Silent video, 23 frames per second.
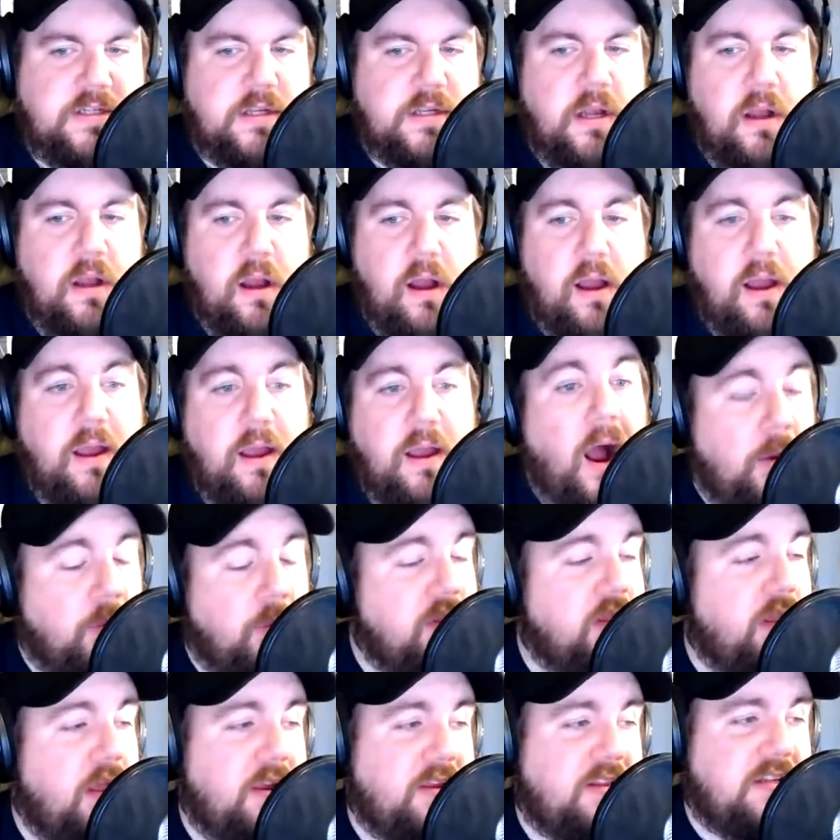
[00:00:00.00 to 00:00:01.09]
I would
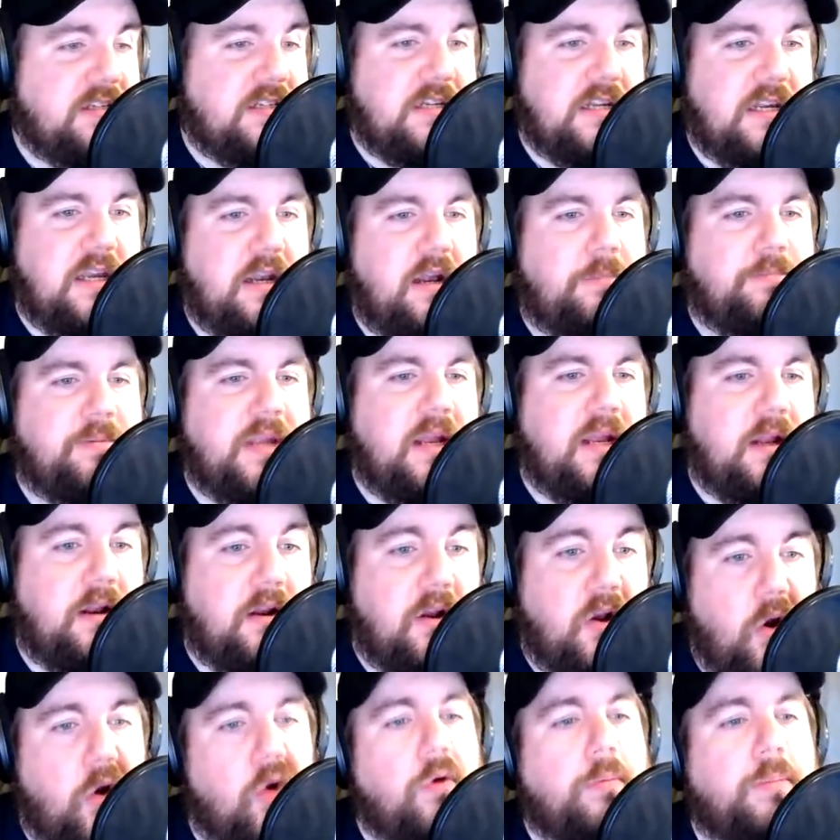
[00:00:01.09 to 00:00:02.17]
like to see an updated
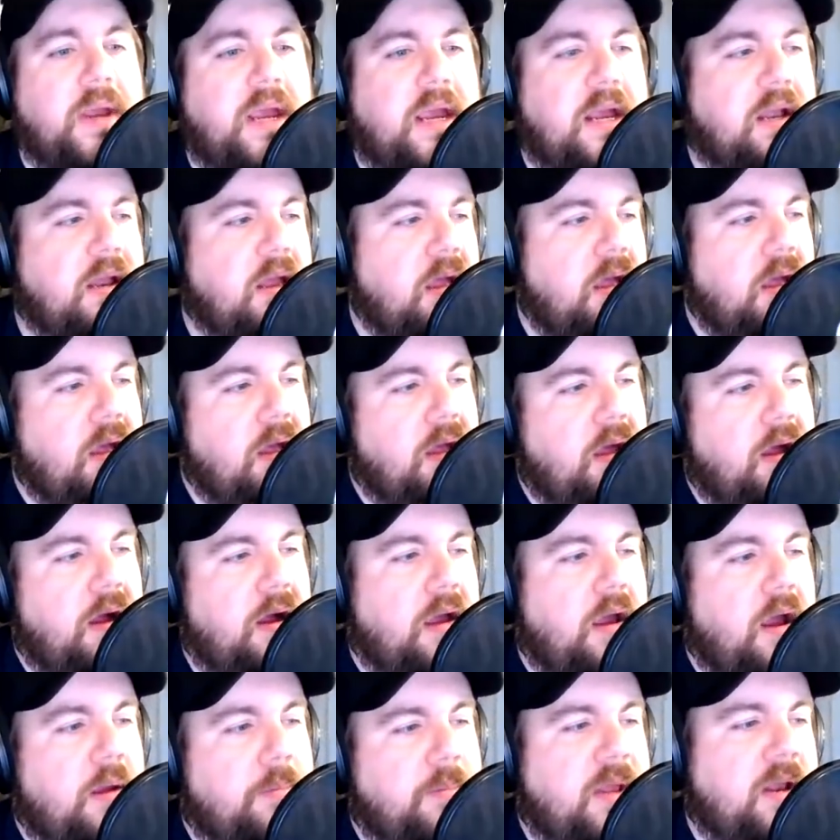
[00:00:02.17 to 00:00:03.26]
carbine.
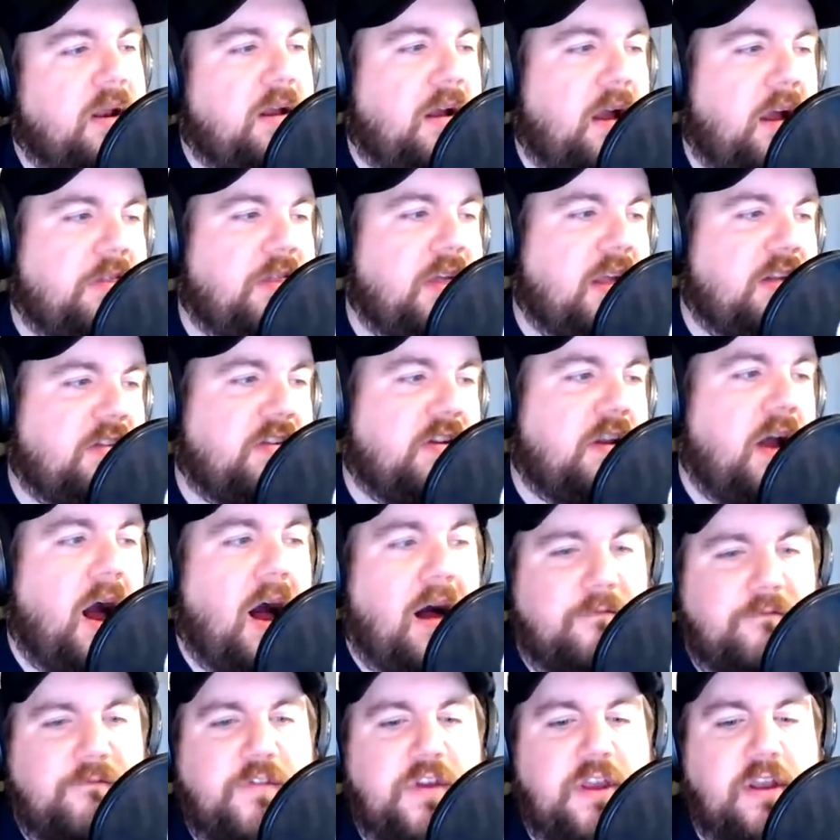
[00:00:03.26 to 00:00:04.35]
I think it's an
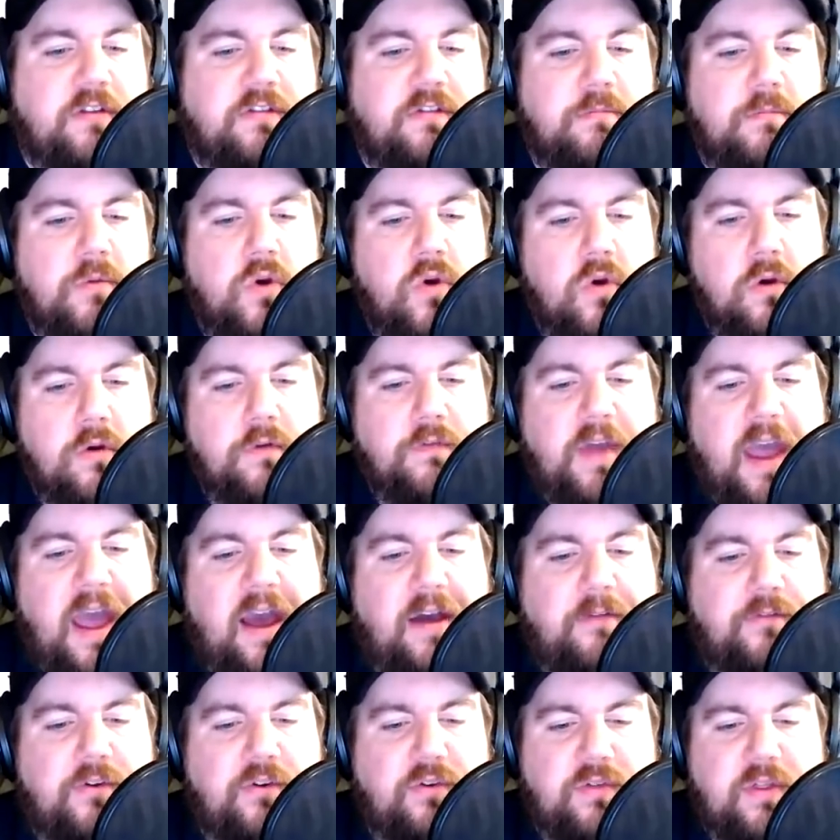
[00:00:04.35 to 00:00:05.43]
obvious move
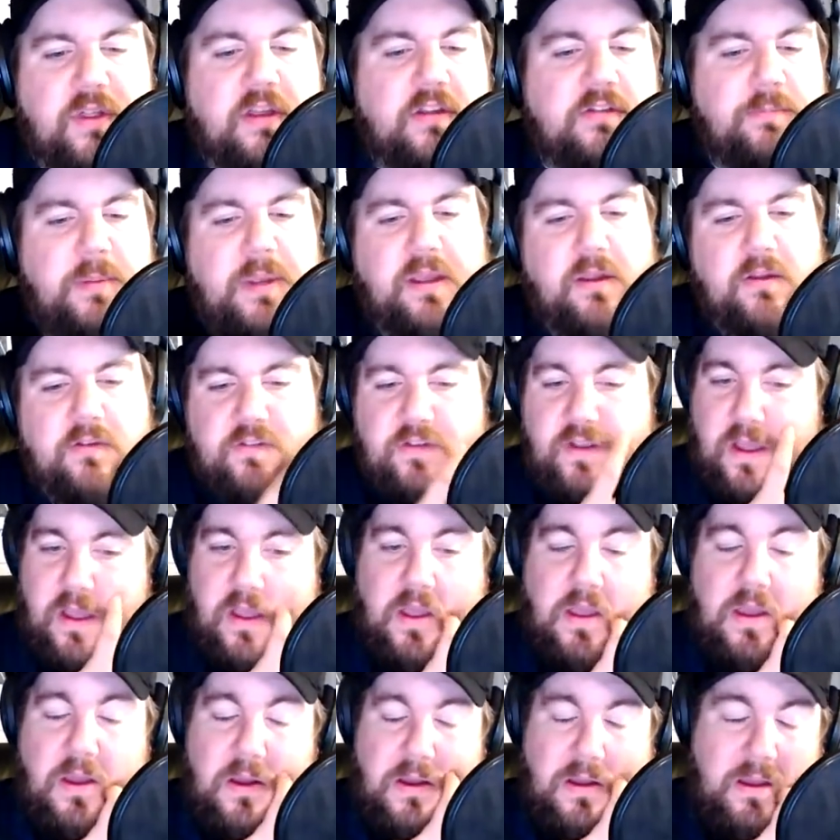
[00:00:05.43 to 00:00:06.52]
after this because
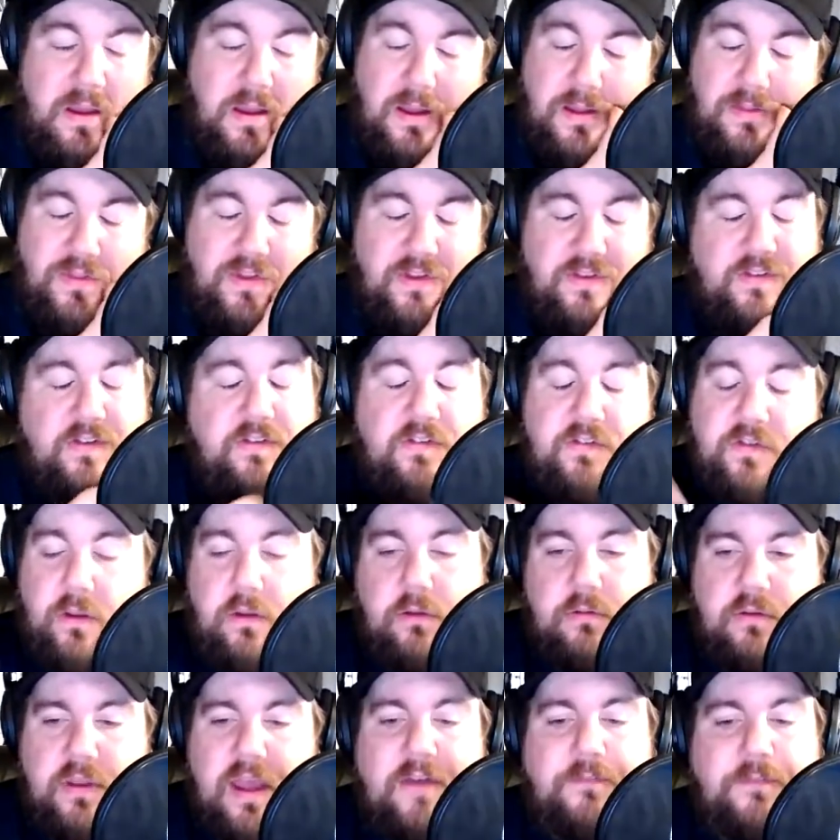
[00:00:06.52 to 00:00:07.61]
this is
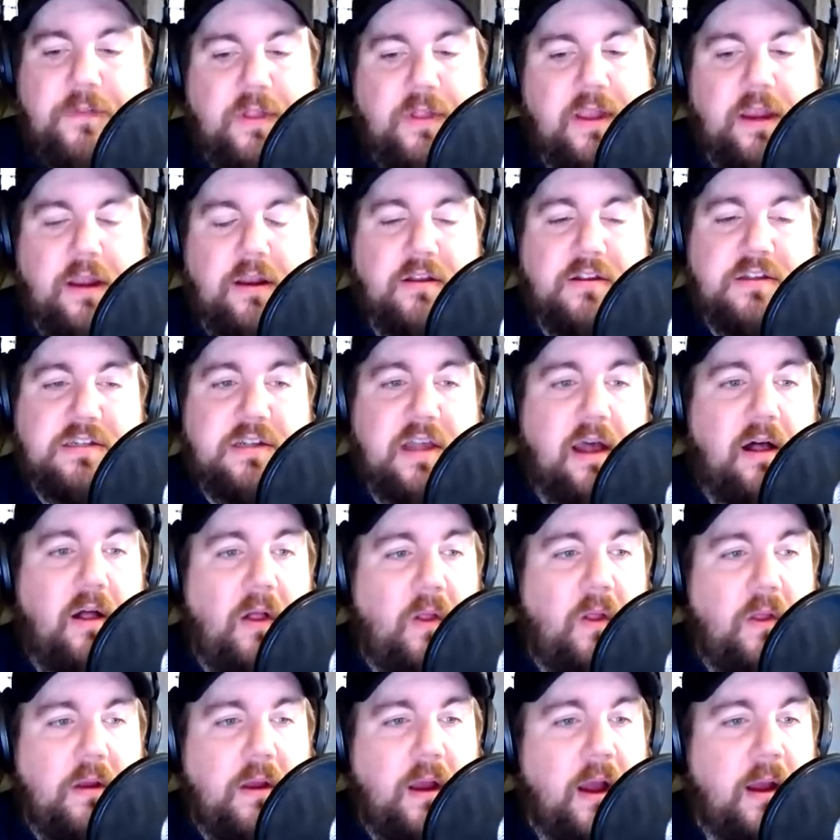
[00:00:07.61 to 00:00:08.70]
definitely going to sell.
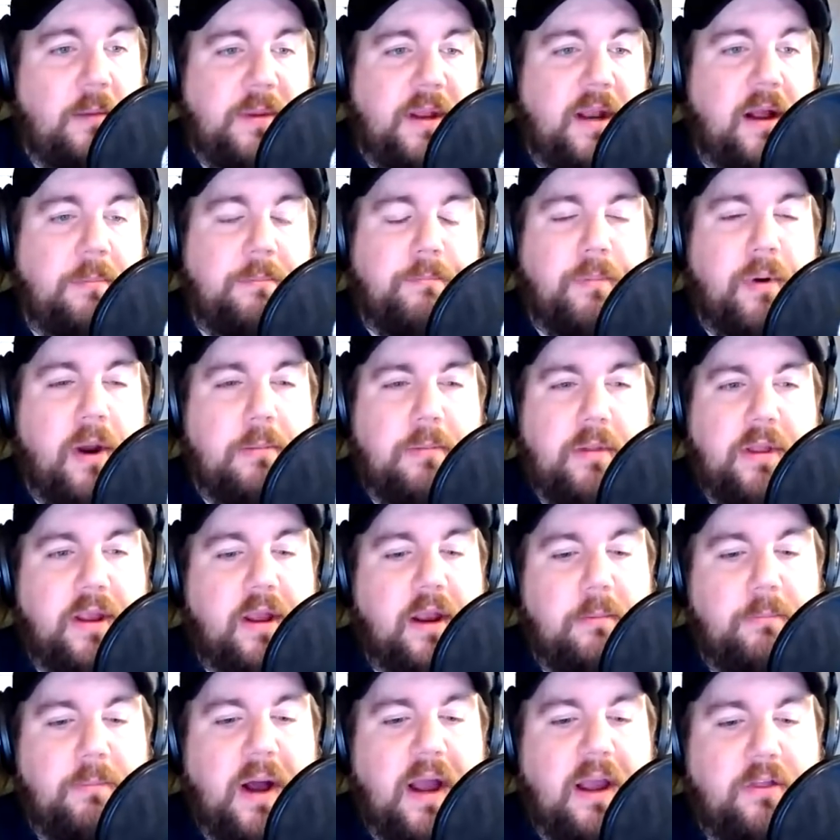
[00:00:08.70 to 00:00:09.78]
I mean, I'm probably going to
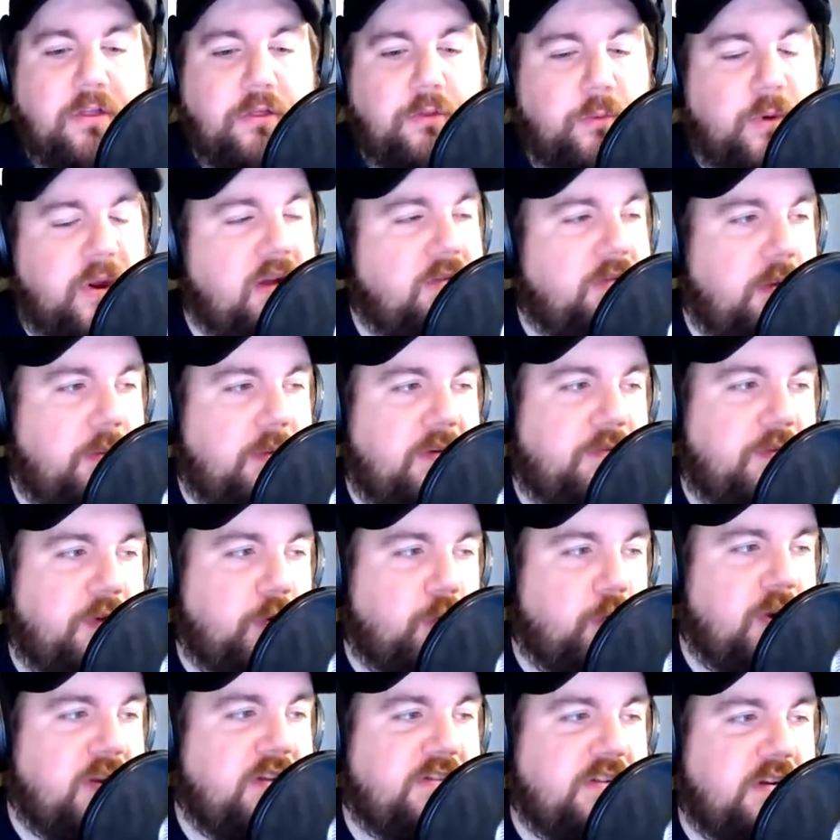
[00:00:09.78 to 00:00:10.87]
buy 3 of them if they're
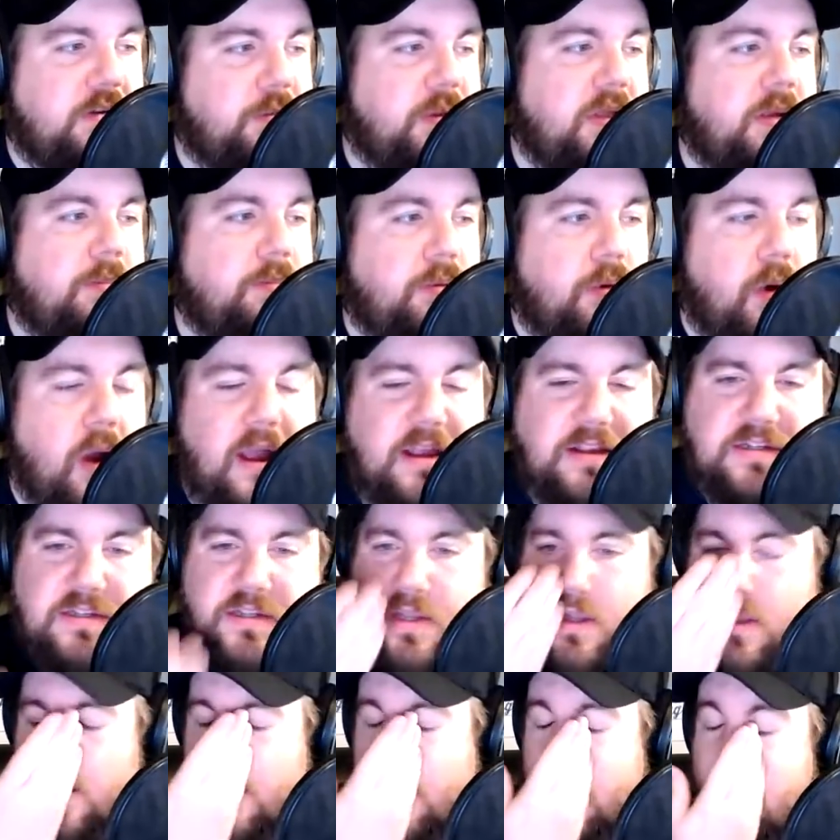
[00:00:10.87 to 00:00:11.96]
reasonably priced.
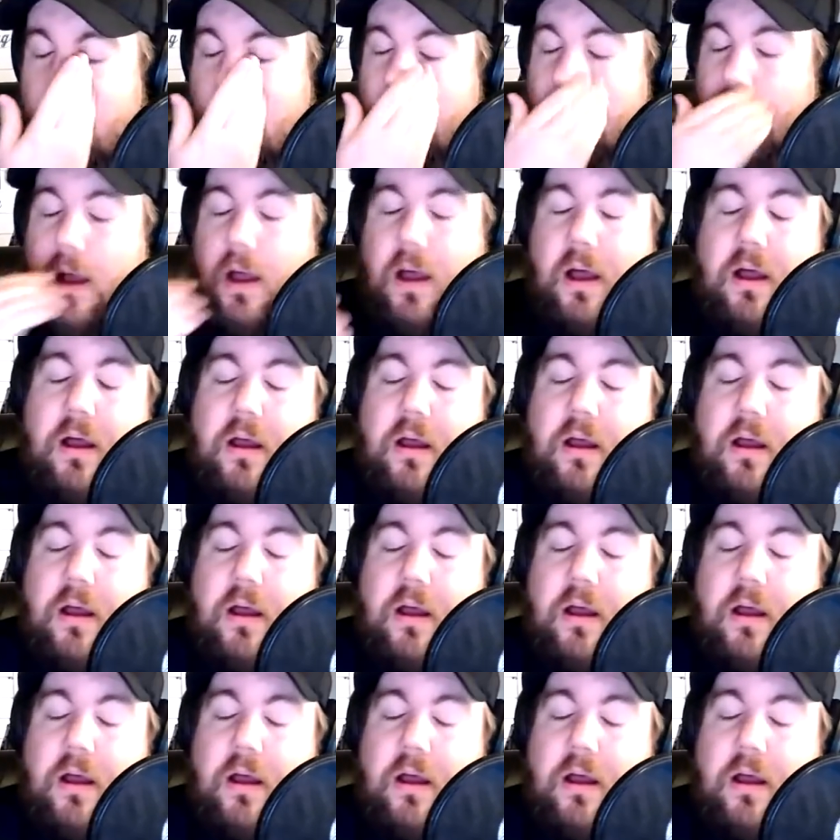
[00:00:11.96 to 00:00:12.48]
But